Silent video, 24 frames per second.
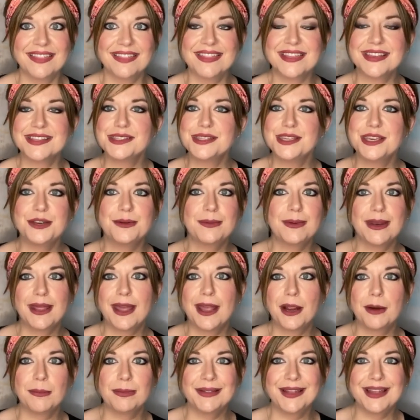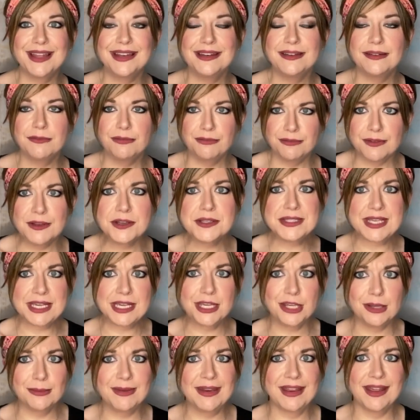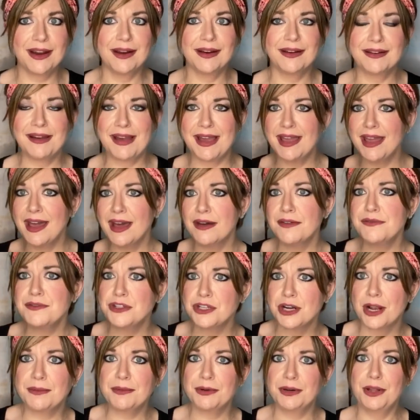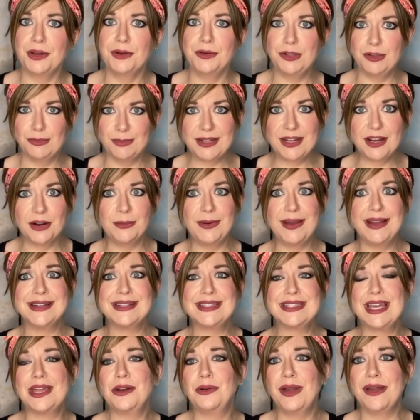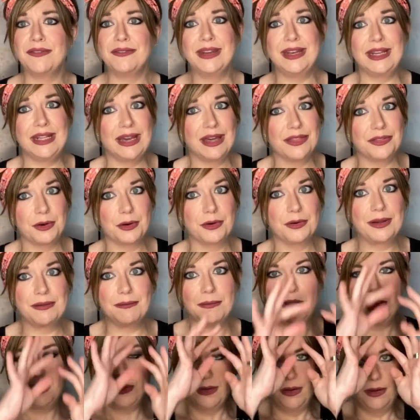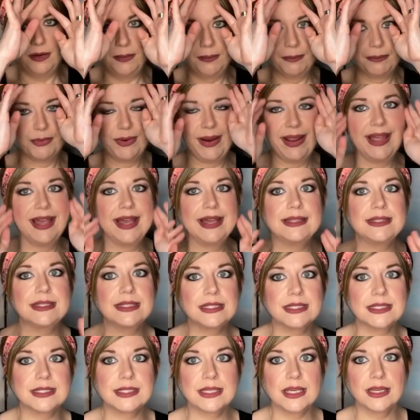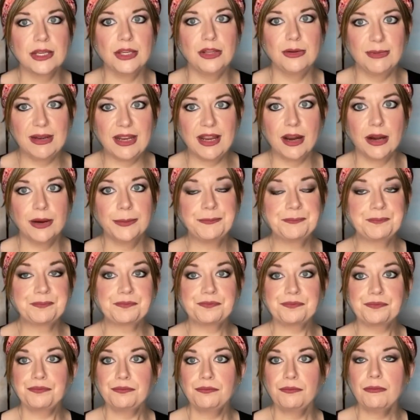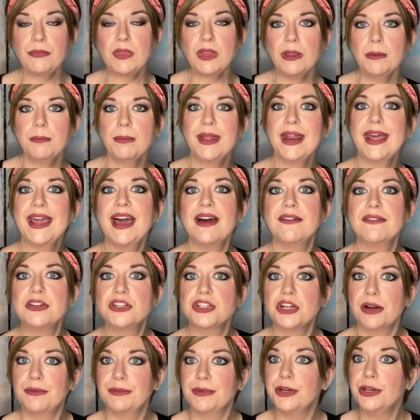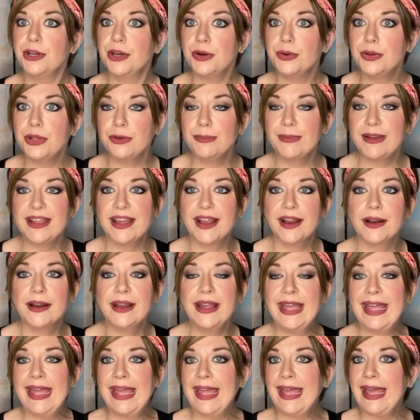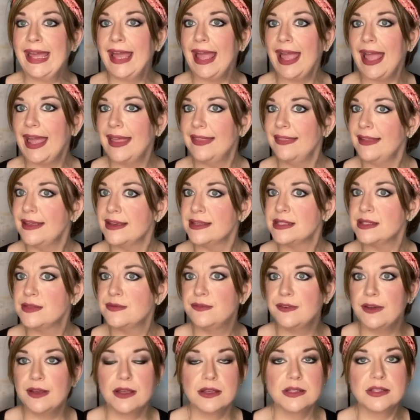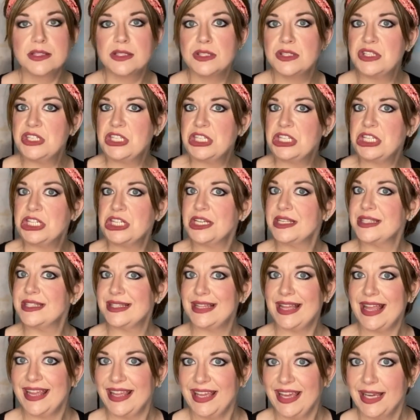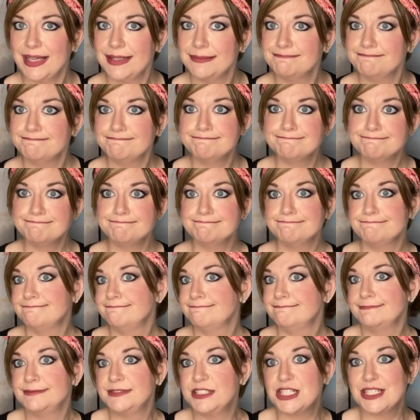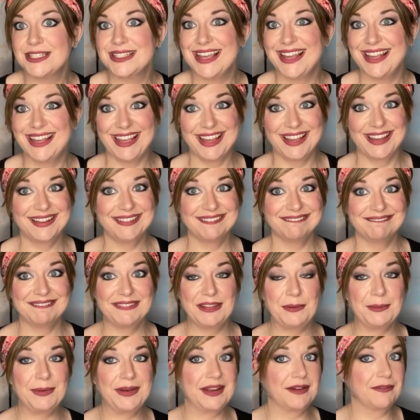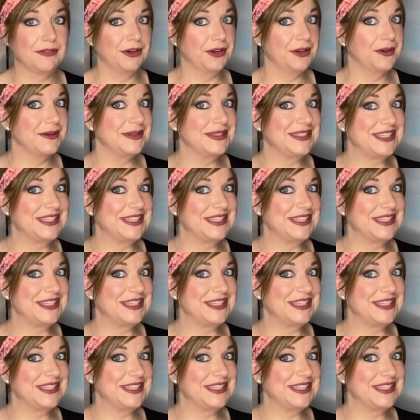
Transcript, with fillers: This human hair blend feels like human hair. I have Jon Renau human hair wigs. I don't have any other brands human hair, but I have a Jon Renau human hair, and this feels just like it just like it. You would never know a